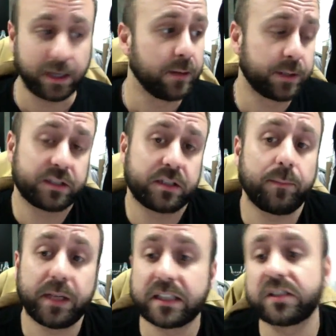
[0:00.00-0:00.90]
because
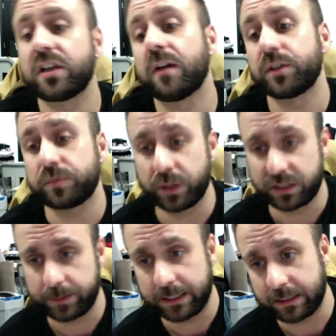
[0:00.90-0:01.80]
sampling is so much more
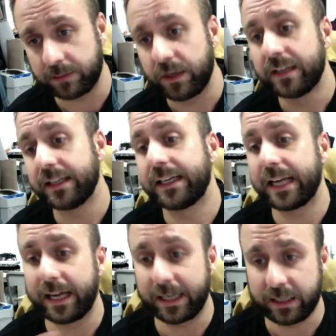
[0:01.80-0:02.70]
expensive than getting